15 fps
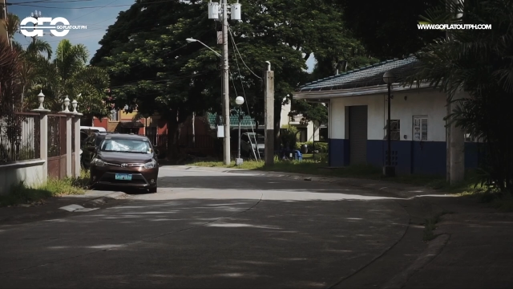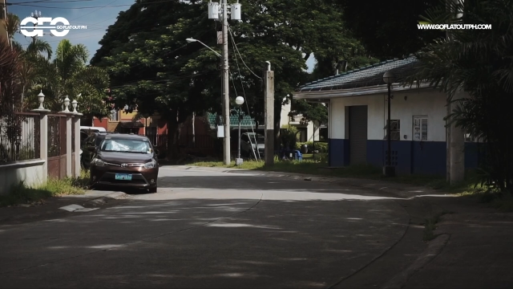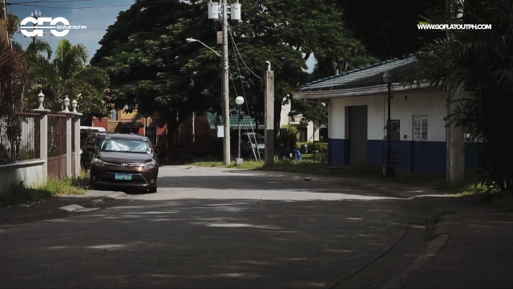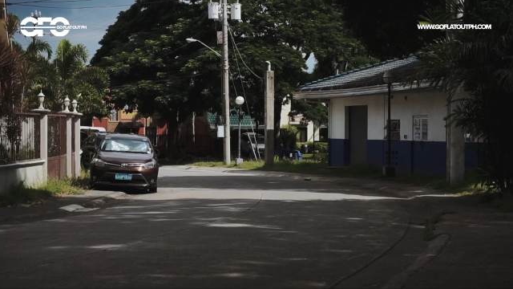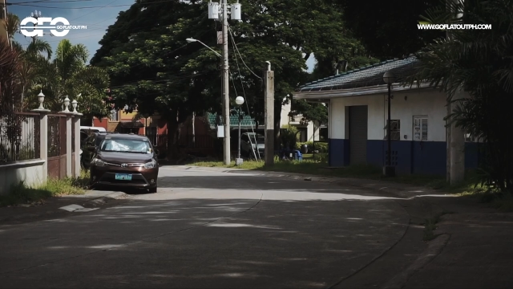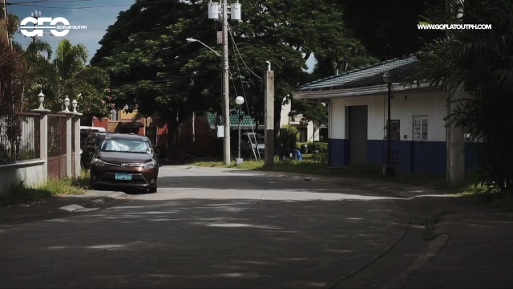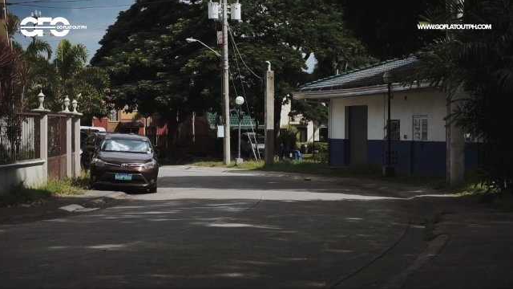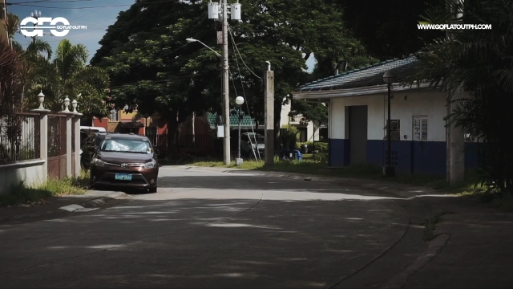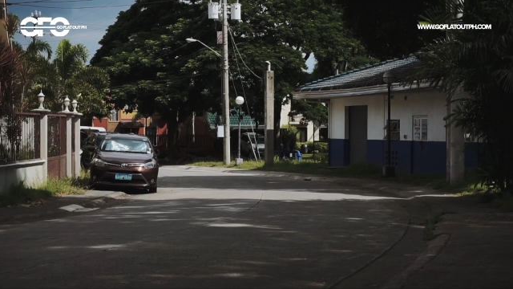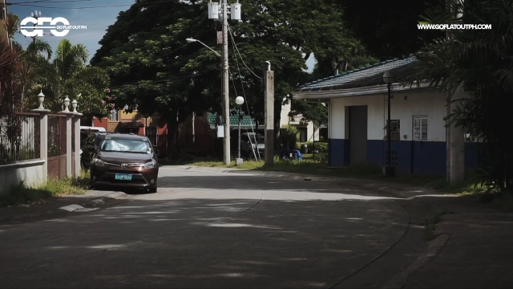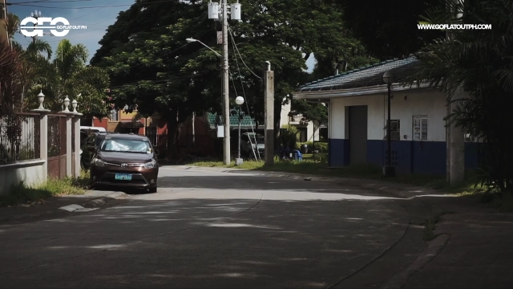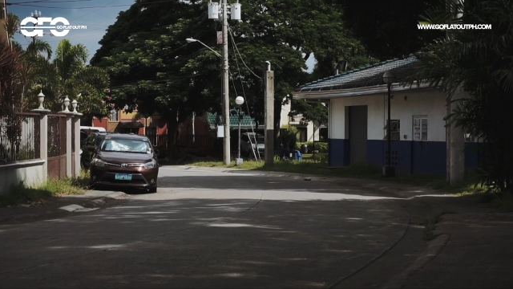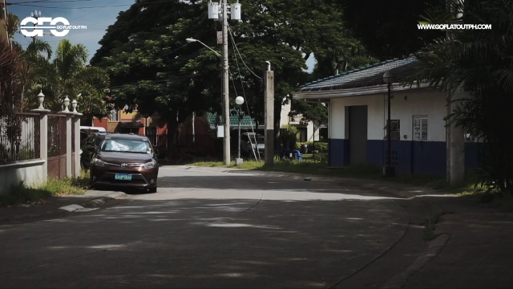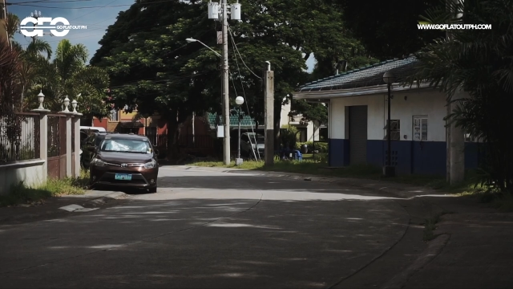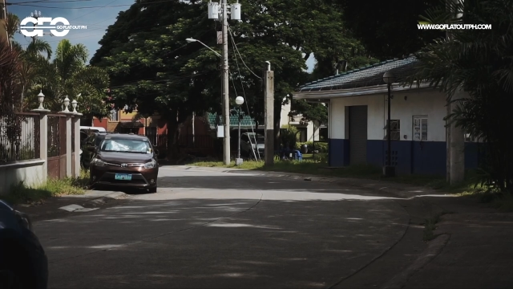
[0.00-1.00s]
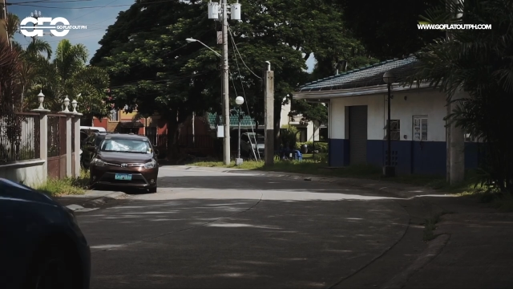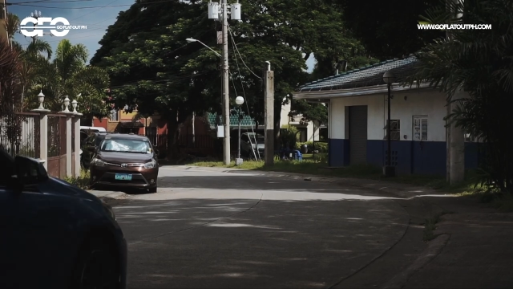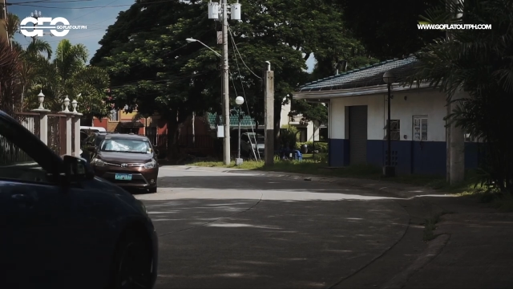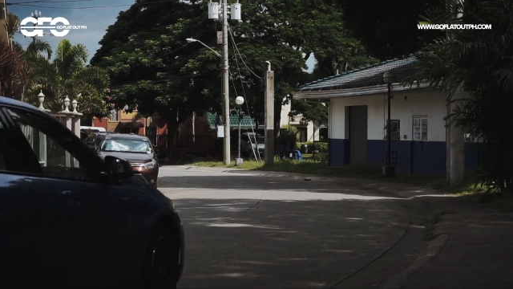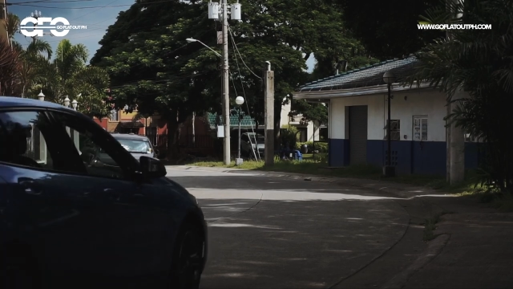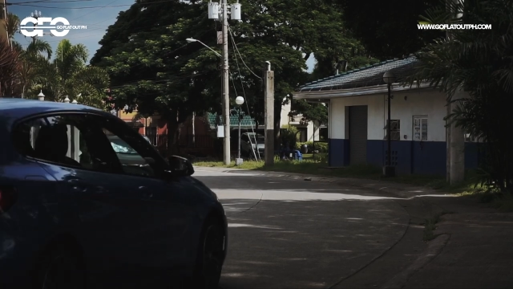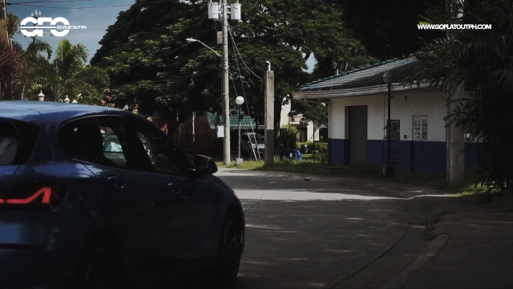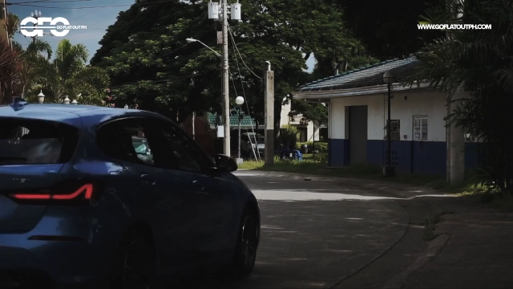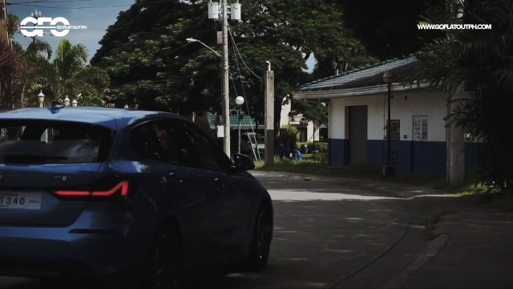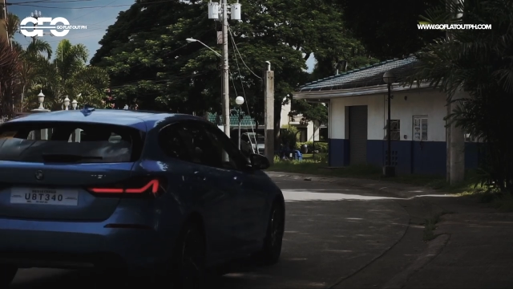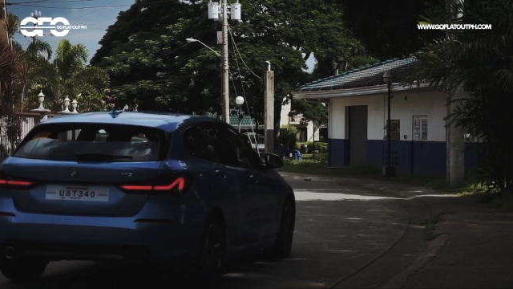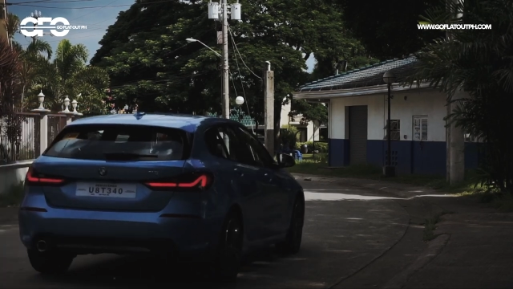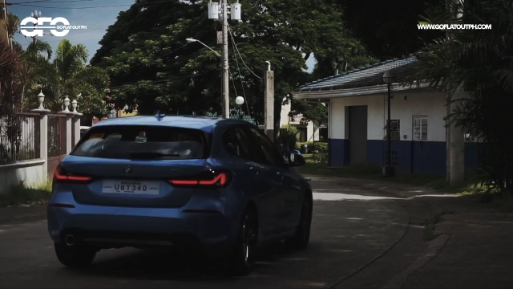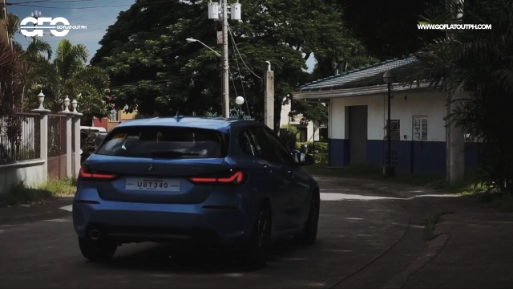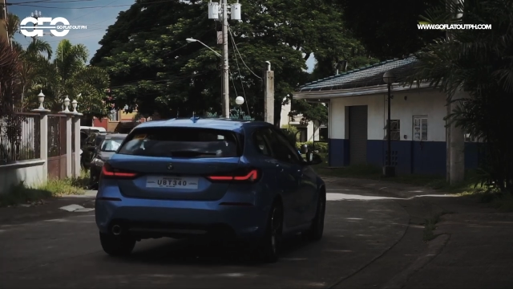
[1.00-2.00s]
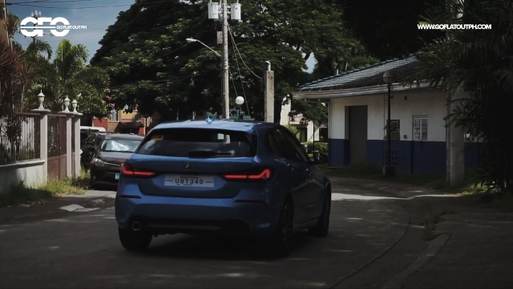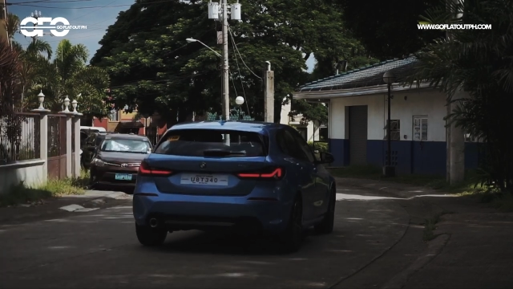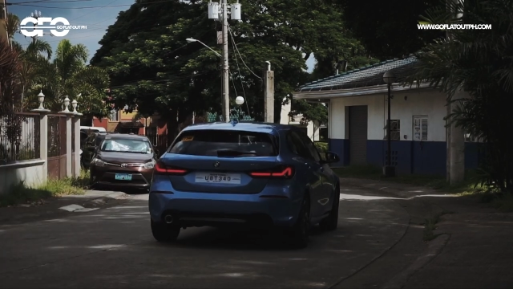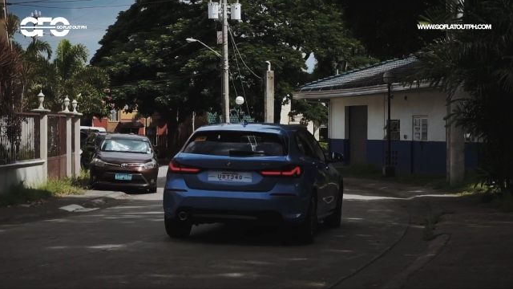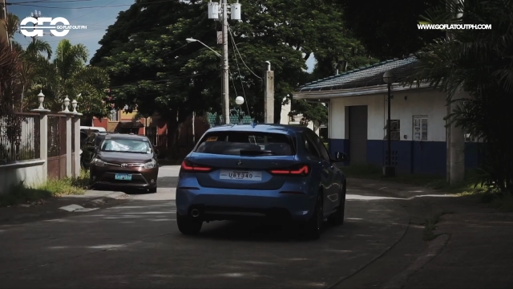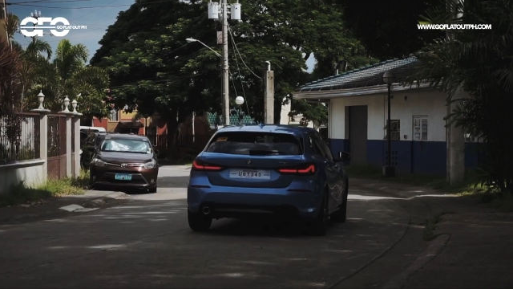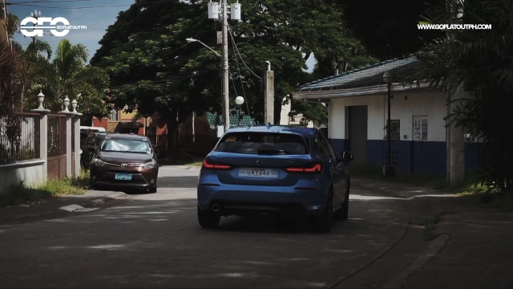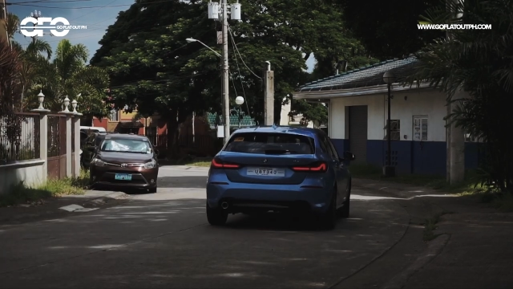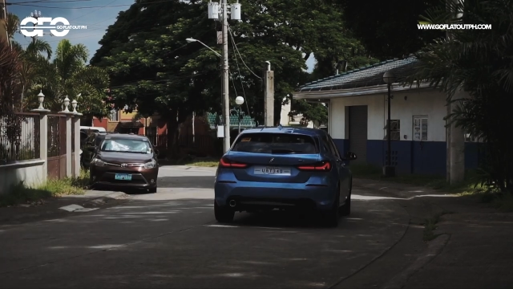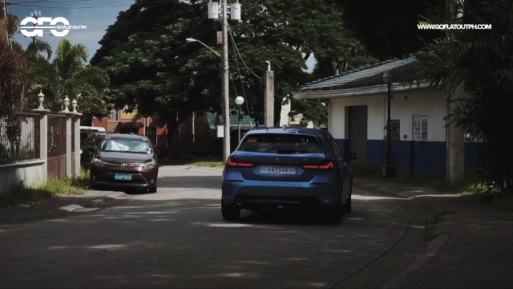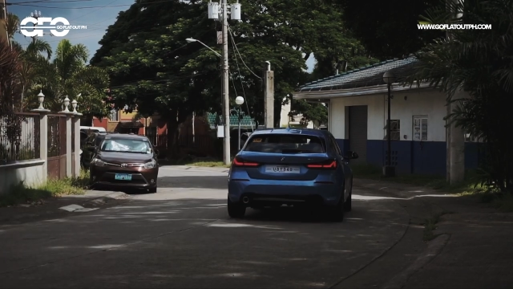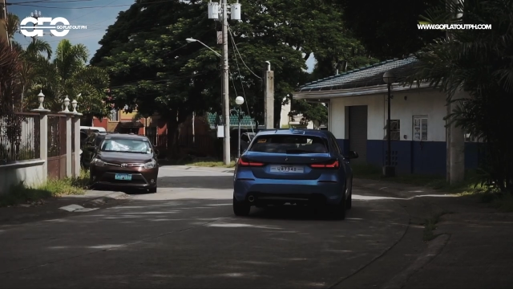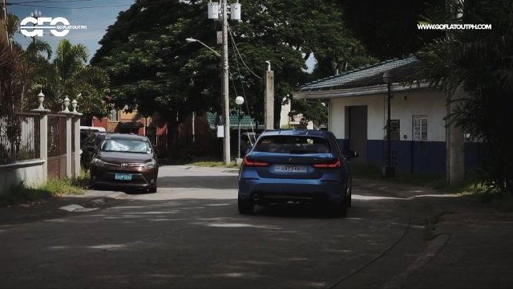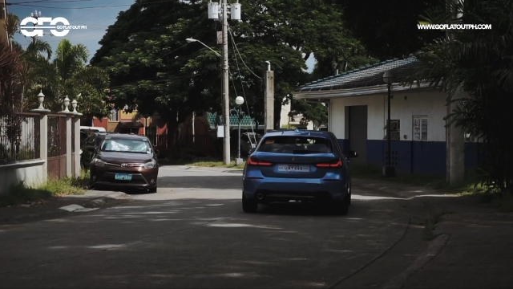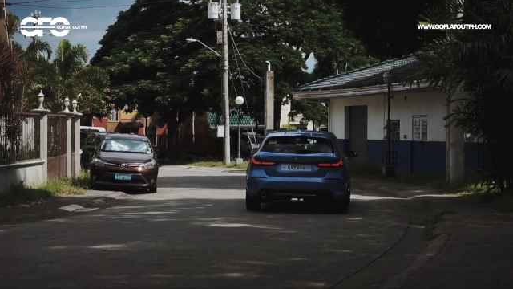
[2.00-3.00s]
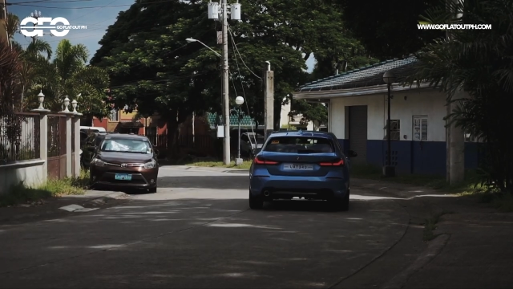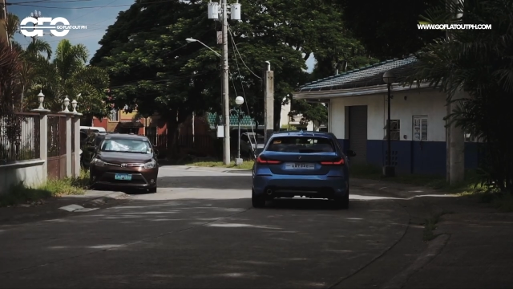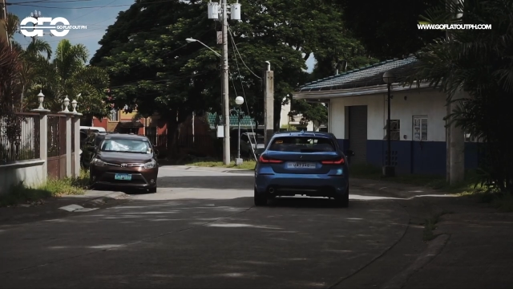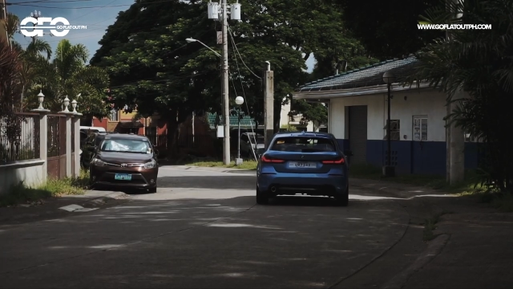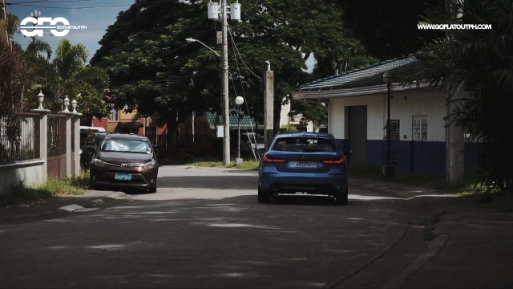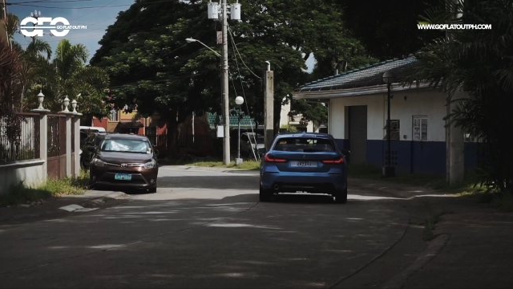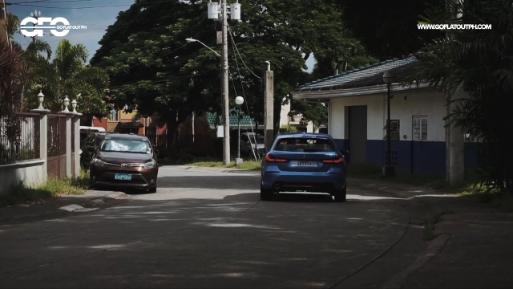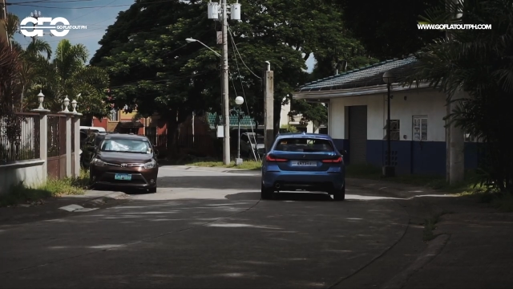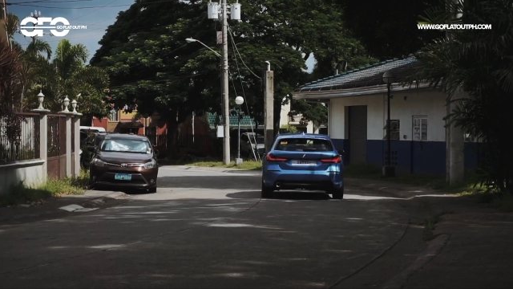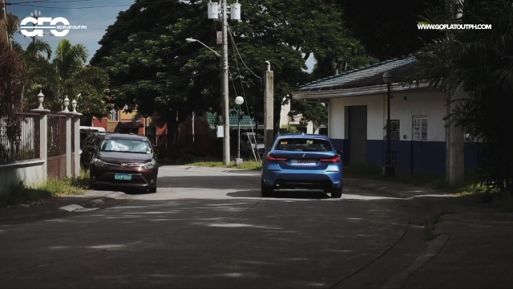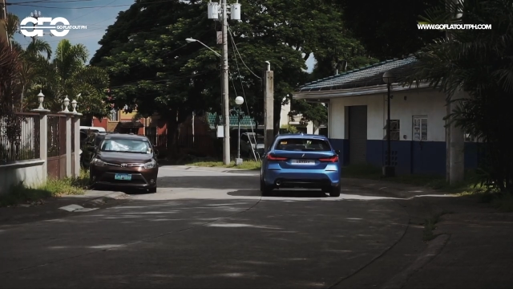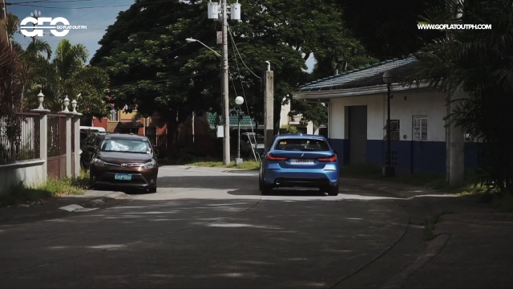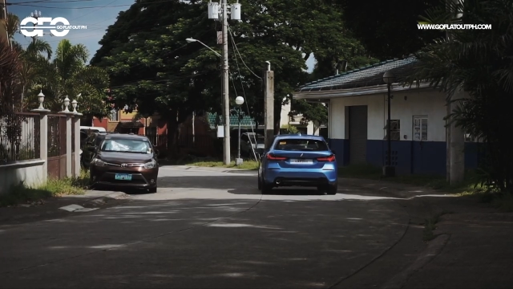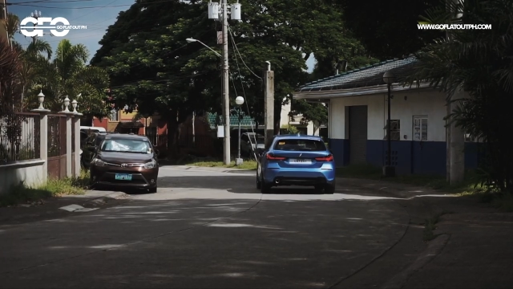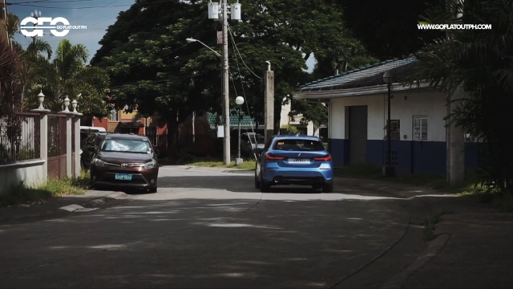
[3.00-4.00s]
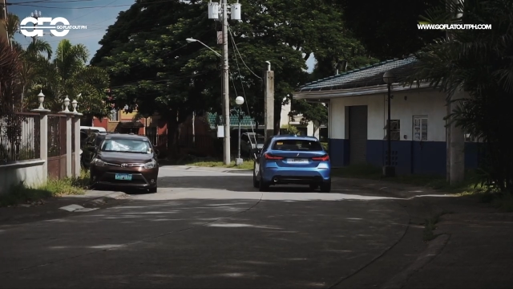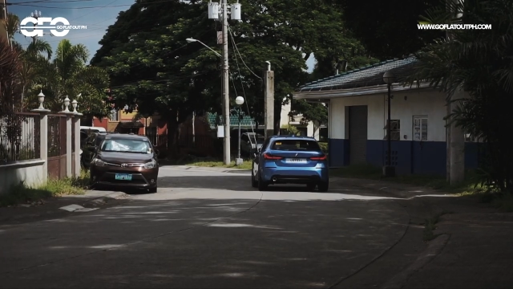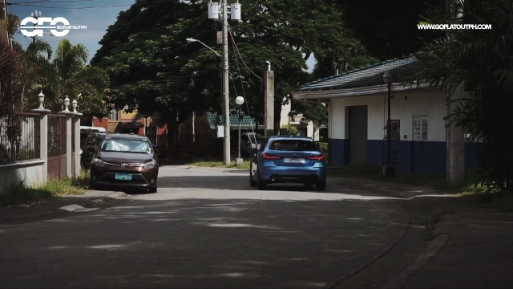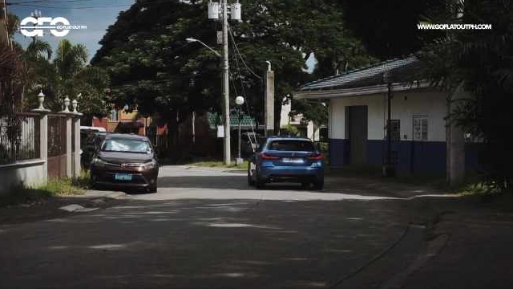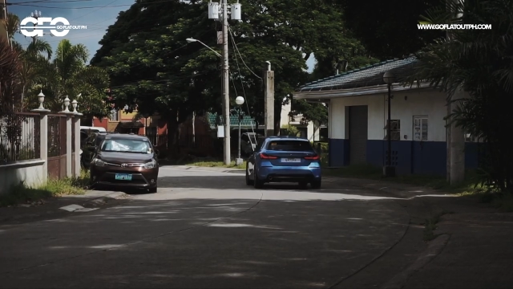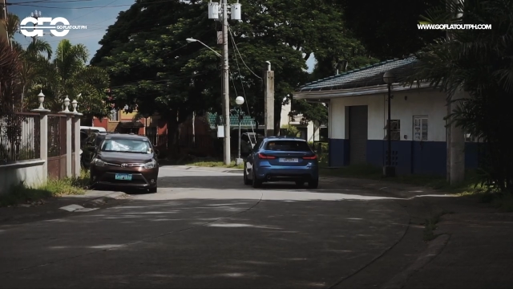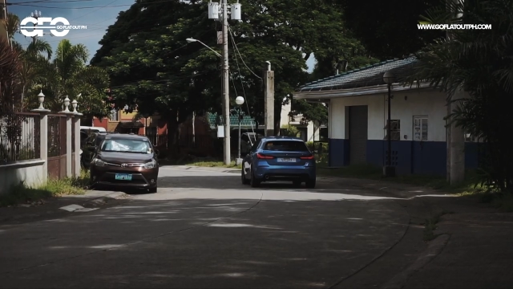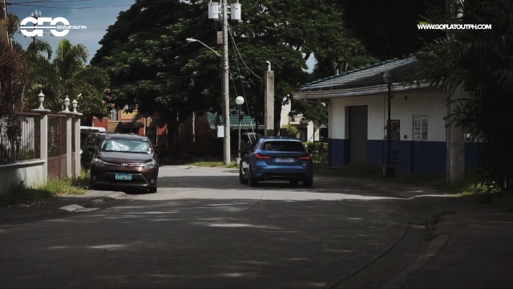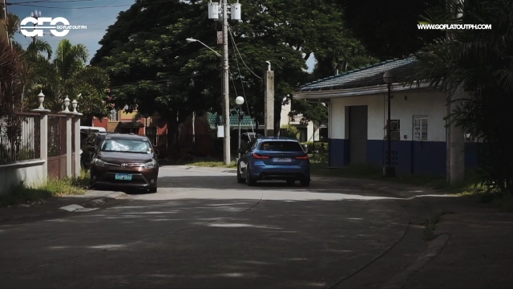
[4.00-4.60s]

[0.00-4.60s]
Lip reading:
Nobody's mouth can be seen.